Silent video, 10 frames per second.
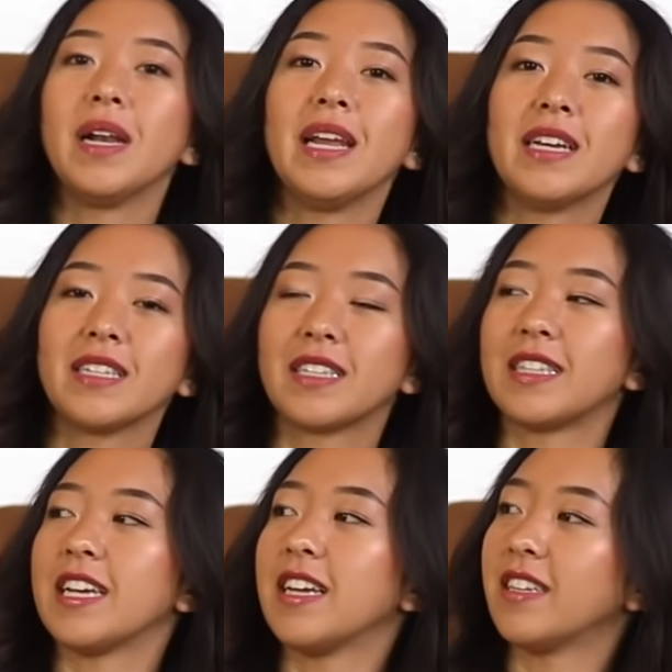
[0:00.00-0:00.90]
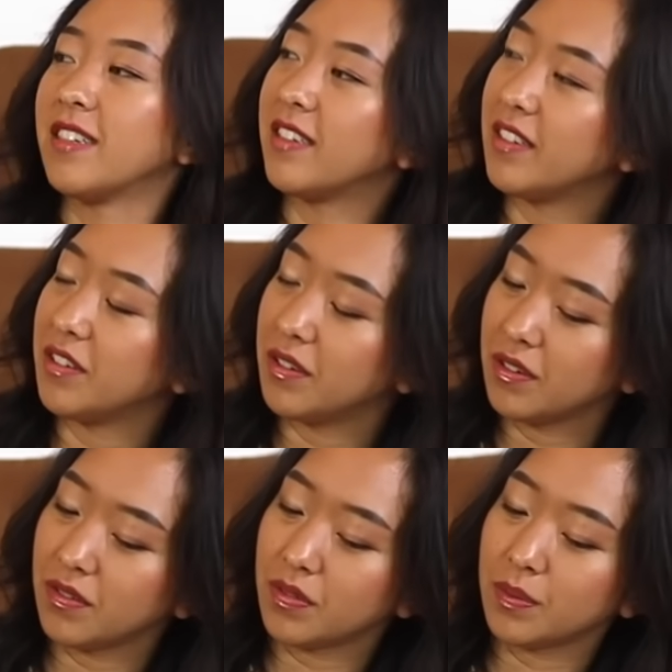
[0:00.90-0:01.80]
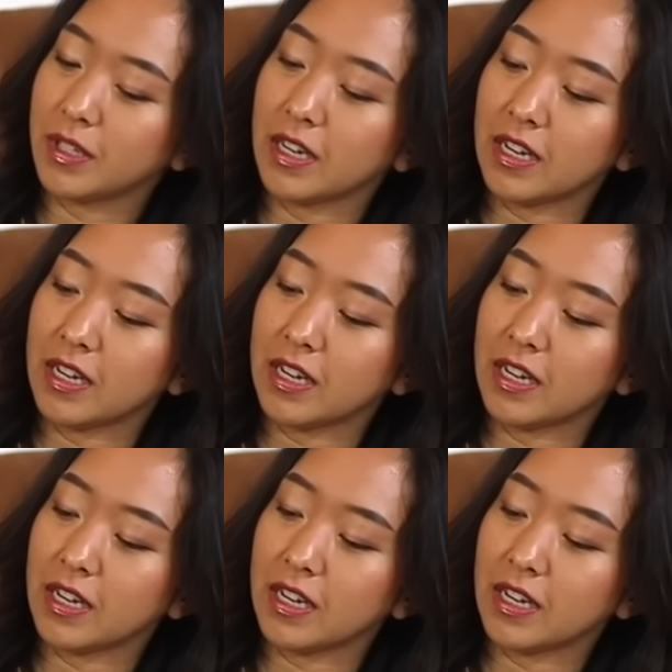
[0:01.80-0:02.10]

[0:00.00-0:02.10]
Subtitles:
my leg is dead from sitting